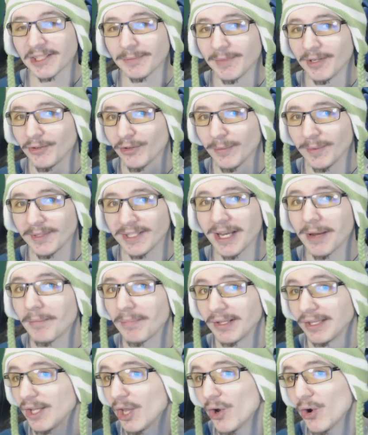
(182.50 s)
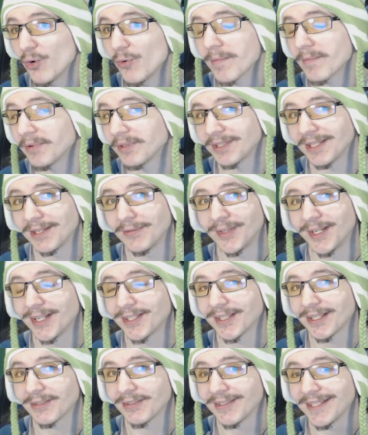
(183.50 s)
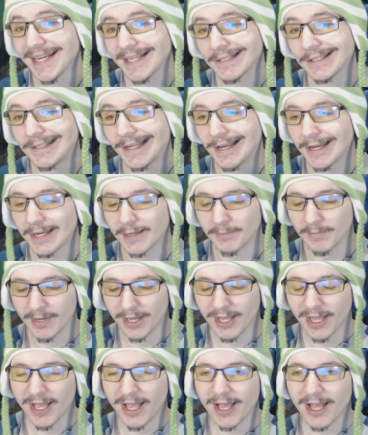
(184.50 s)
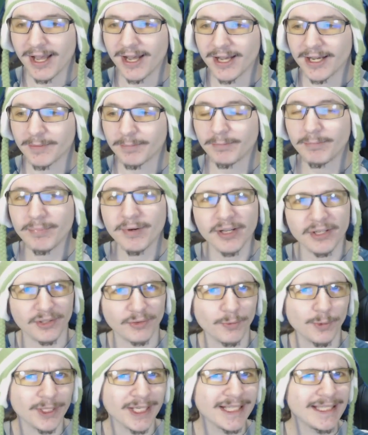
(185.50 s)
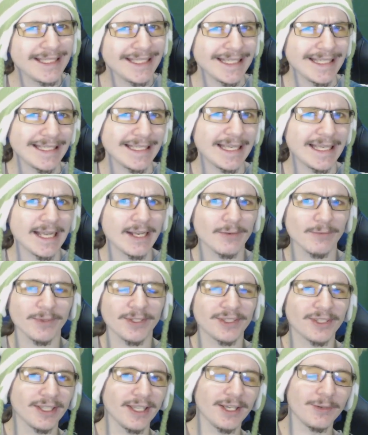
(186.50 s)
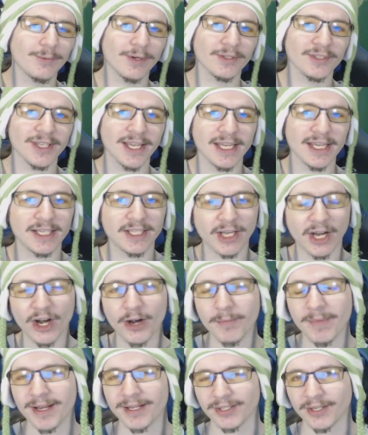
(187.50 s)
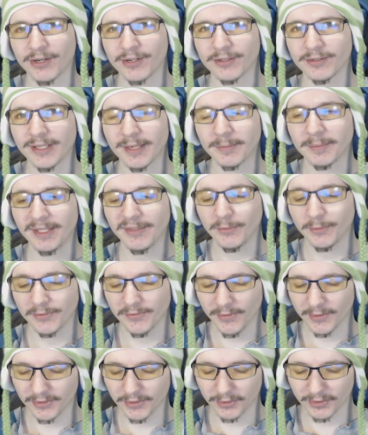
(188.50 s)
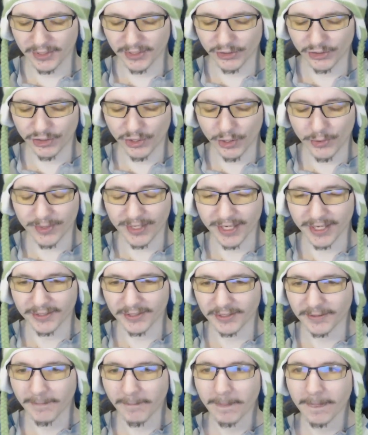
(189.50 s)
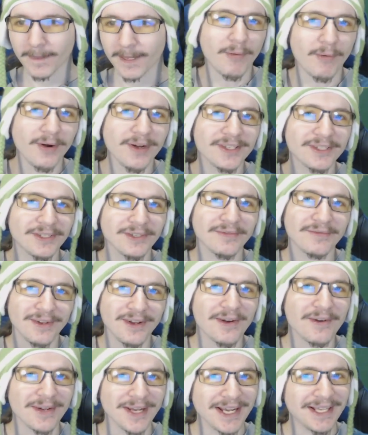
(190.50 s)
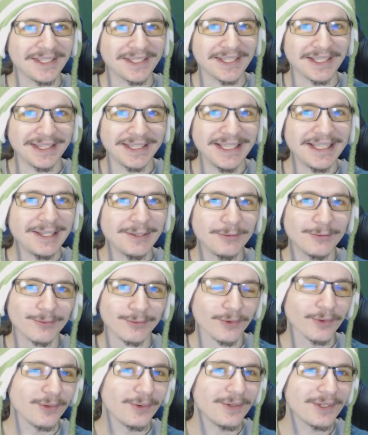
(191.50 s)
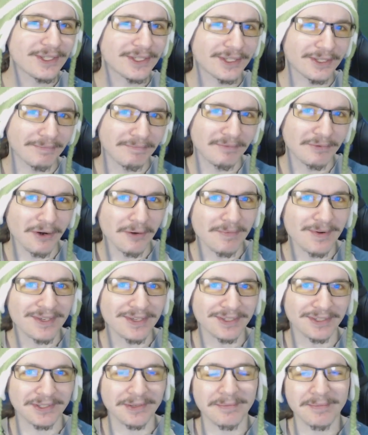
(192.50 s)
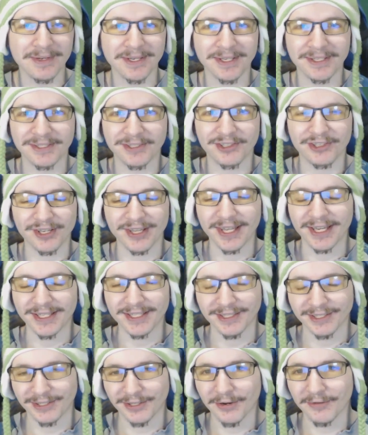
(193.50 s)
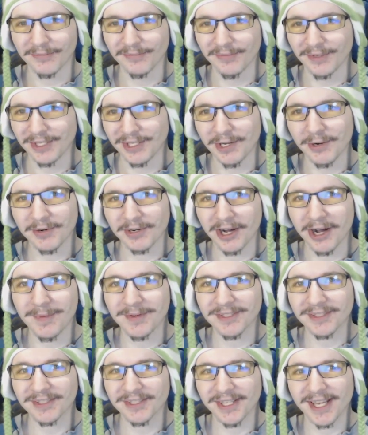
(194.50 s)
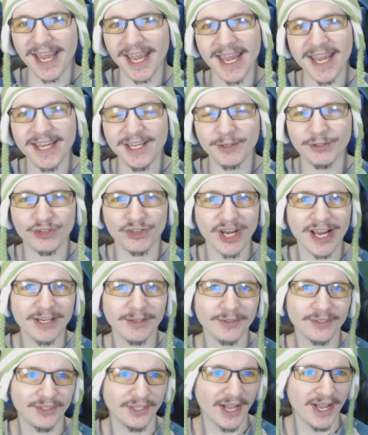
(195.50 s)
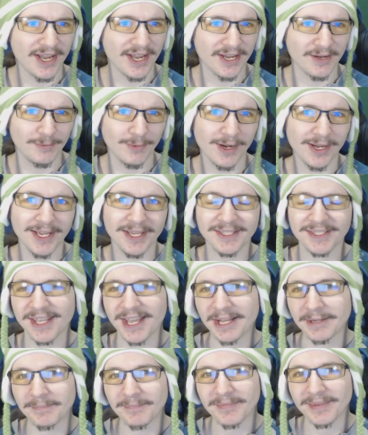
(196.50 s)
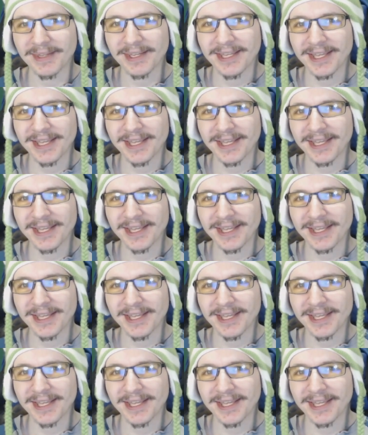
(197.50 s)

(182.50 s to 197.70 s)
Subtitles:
ask me, drop it down below and we'll see if it gets answered next time. But what I did get recently was a comment on, I believe it was Various Oddities Showcase. Point of note, it's a little rude to drop into somebody's video comment and say, hey, your channel's dying, why is that?